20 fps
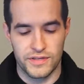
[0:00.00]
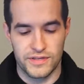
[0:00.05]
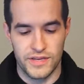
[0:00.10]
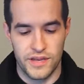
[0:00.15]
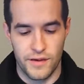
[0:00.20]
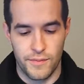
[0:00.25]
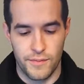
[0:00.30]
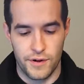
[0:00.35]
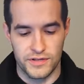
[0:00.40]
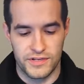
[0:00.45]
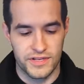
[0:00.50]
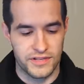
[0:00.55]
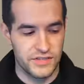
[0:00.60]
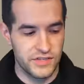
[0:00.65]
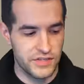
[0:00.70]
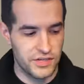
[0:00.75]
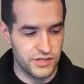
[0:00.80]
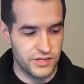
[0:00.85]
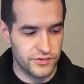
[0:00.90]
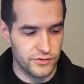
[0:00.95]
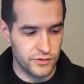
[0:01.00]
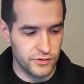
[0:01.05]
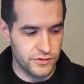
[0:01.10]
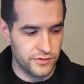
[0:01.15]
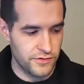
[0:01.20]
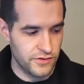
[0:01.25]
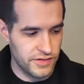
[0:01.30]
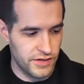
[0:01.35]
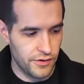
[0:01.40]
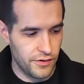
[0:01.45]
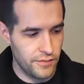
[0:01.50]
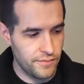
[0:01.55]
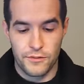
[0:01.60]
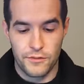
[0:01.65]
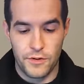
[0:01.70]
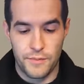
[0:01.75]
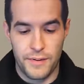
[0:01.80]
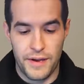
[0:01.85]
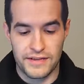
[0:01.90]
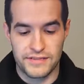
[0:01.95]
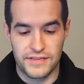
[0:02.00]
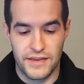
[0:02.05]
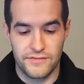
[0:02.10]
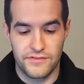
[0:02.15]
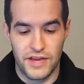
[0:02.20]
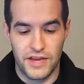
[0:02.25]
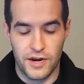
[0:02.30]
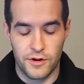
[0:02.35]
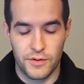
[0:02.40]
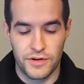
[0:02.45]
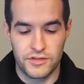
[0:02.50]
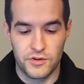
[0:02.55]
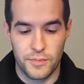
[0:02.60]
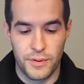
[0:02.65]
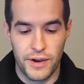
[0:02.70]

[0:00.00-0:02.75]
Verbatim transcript: some are TCG exclusive, etc. Three packs left, Dino Wrestler,